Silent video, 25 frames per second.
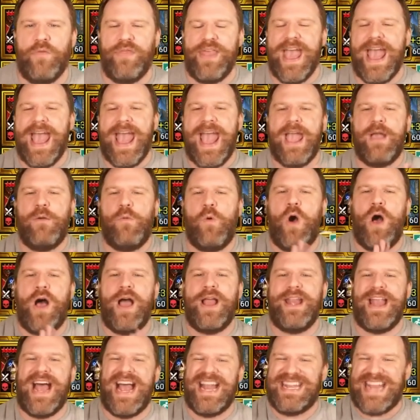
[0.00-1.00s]
The
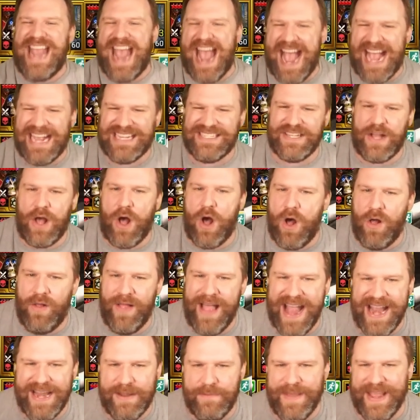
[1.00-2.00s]
A1 attacks all
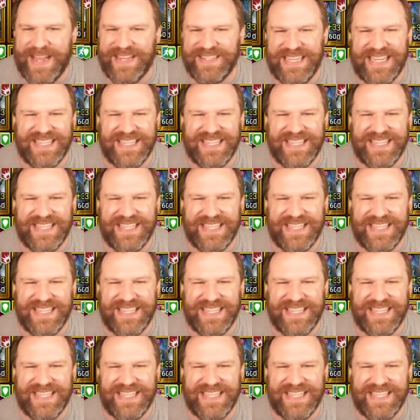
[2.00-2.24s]
enemies,